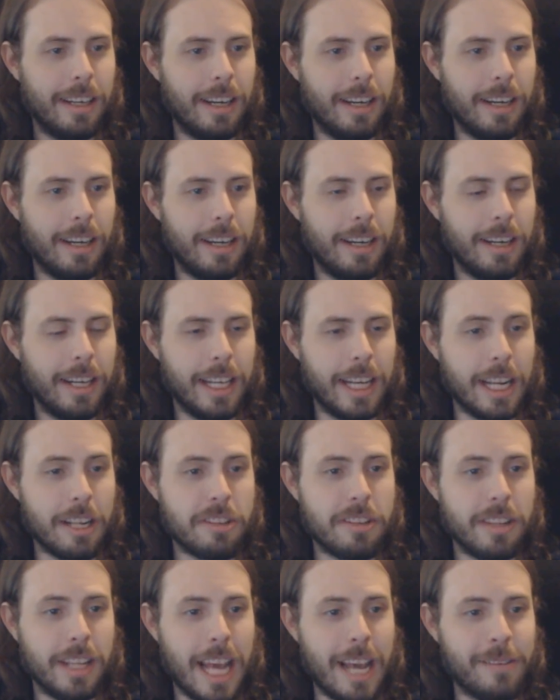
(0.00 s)
And I
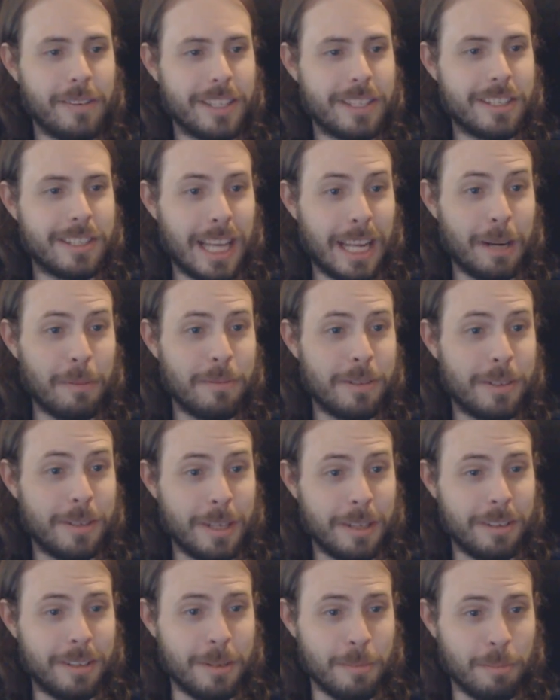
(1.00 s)
actually have a setup
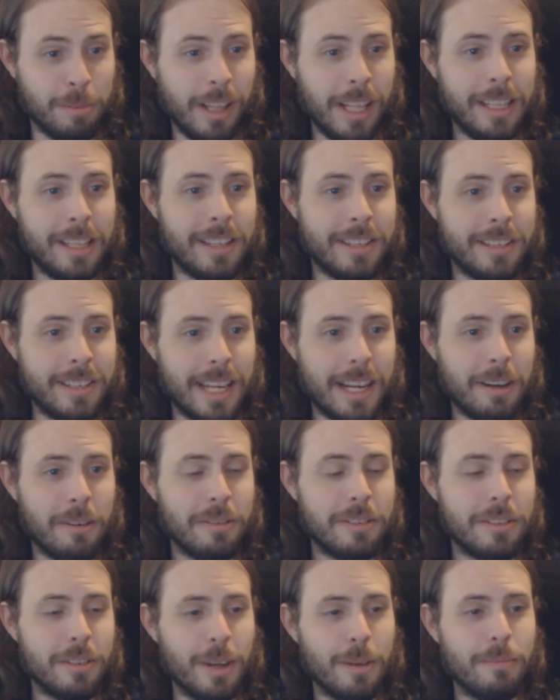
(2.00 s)
to play this
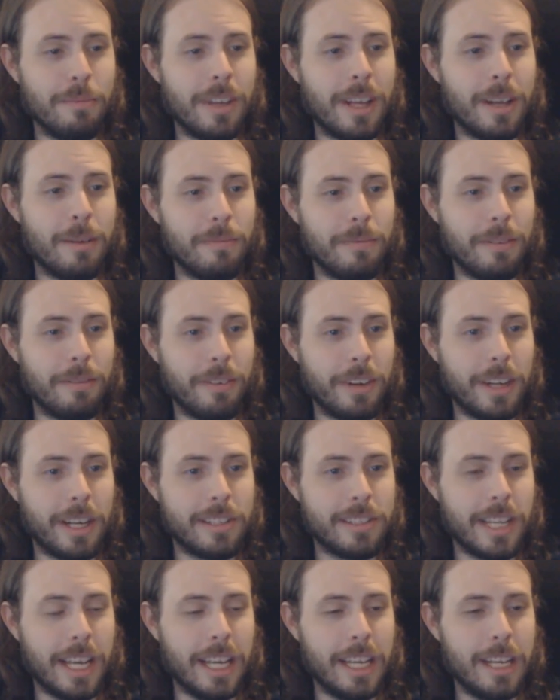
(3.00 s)
now, so I'm very
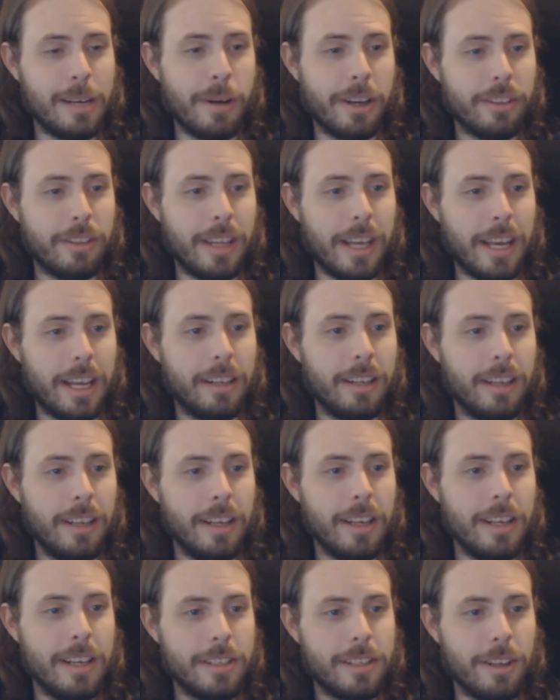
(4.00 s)
excited about that.
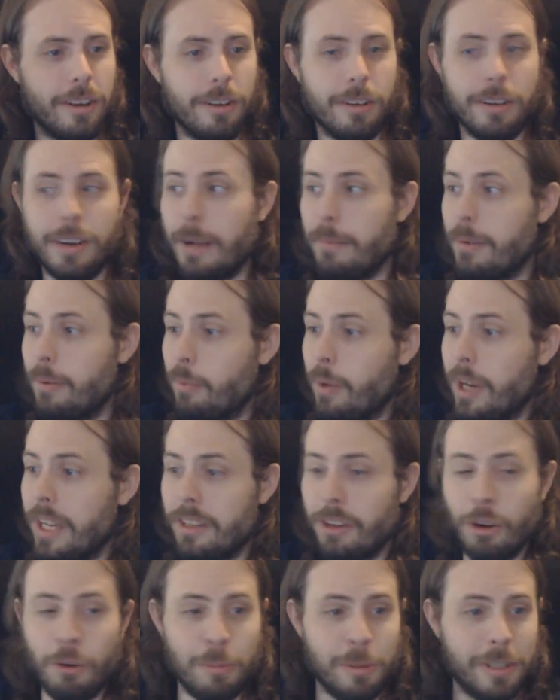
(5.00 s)
So I've been
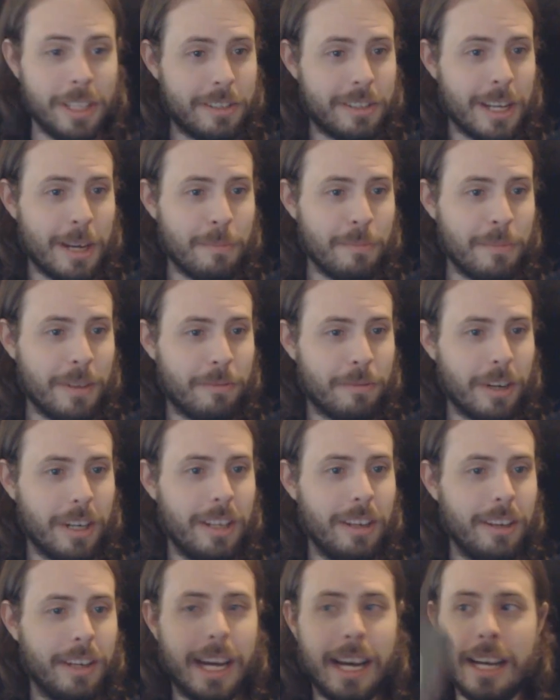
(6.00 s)
waiting to open this up in
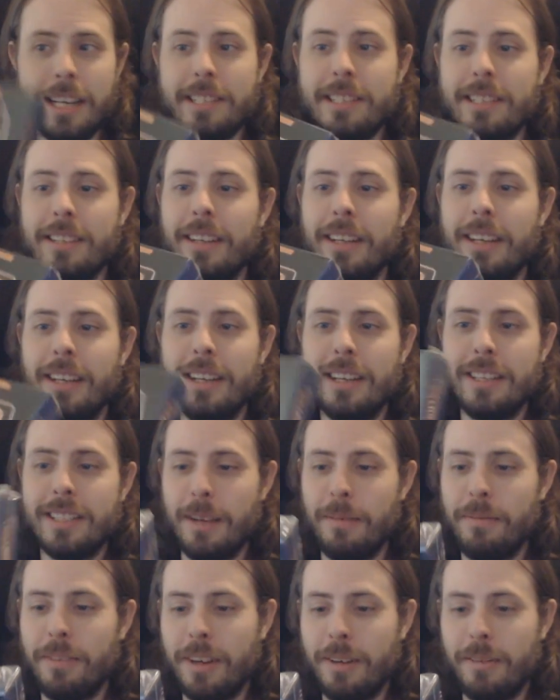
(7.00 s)
front of you guys because
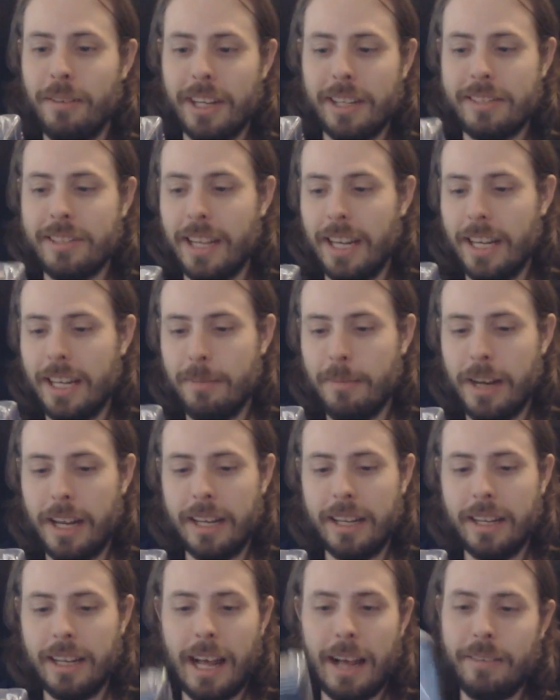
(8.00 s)
I'm very, very excited
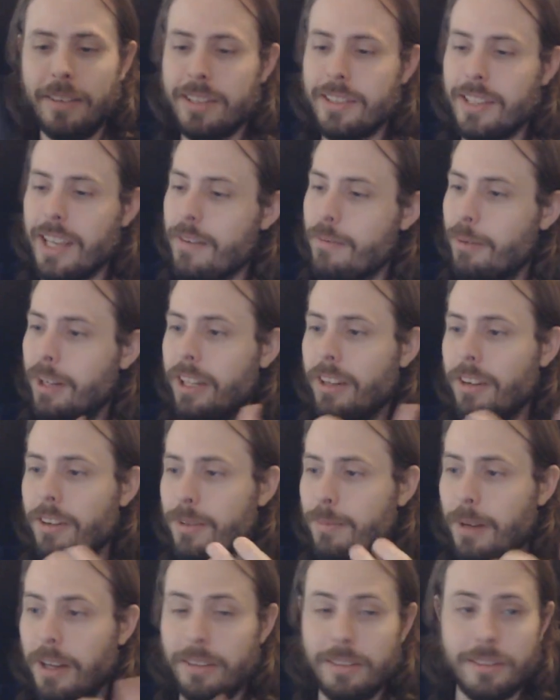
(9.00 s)
about it. Obviously, everybody
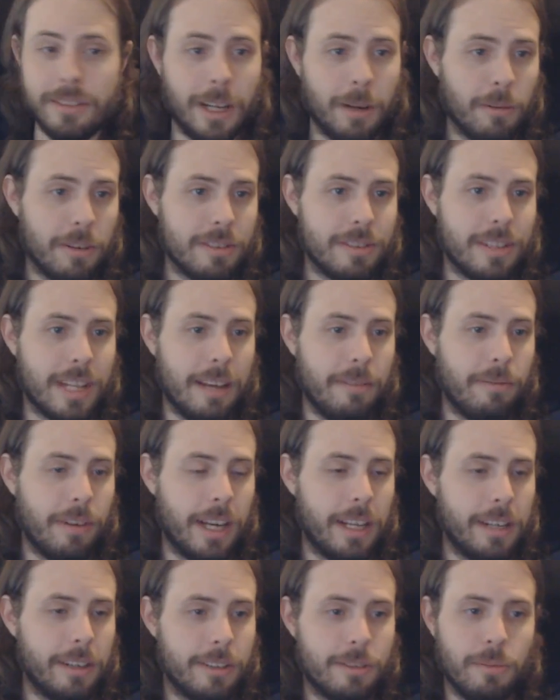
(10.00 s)
knows about Star Wars TIE
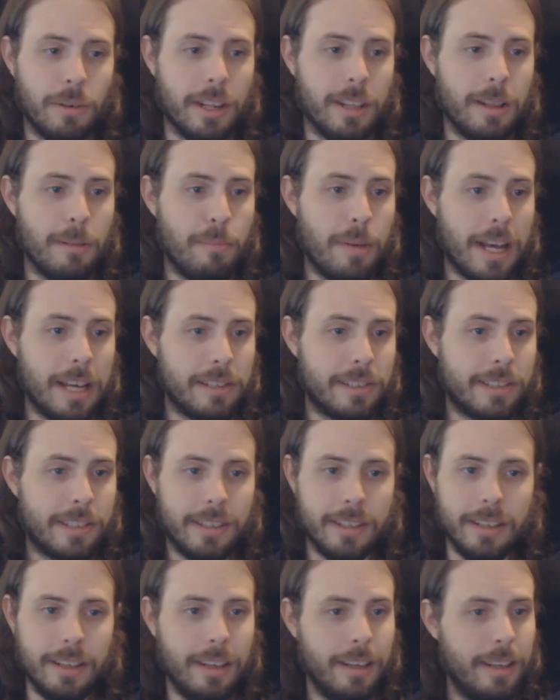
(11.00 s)
Fighter. It's one of the
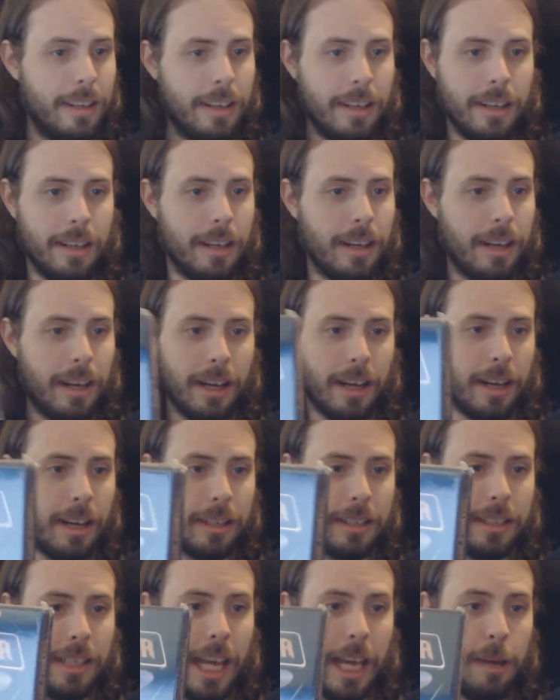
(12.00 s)
best
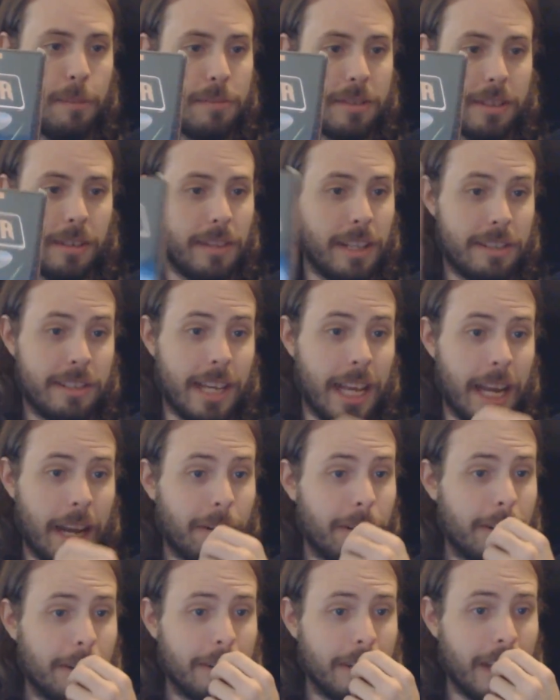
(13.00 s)
games of this
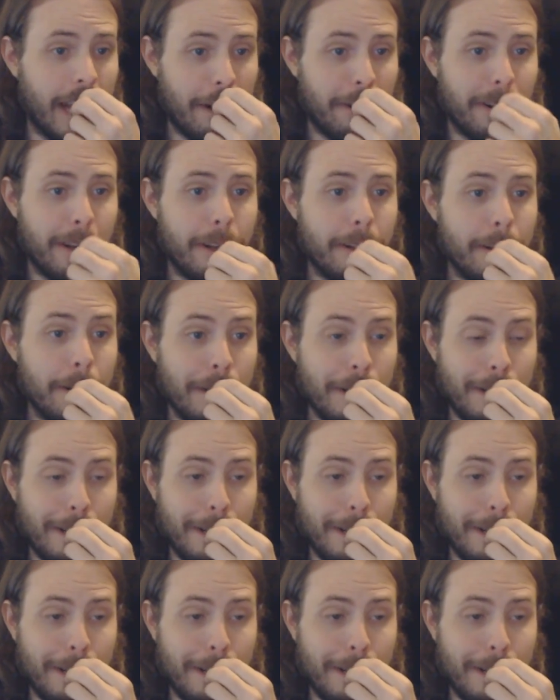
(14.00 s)
era.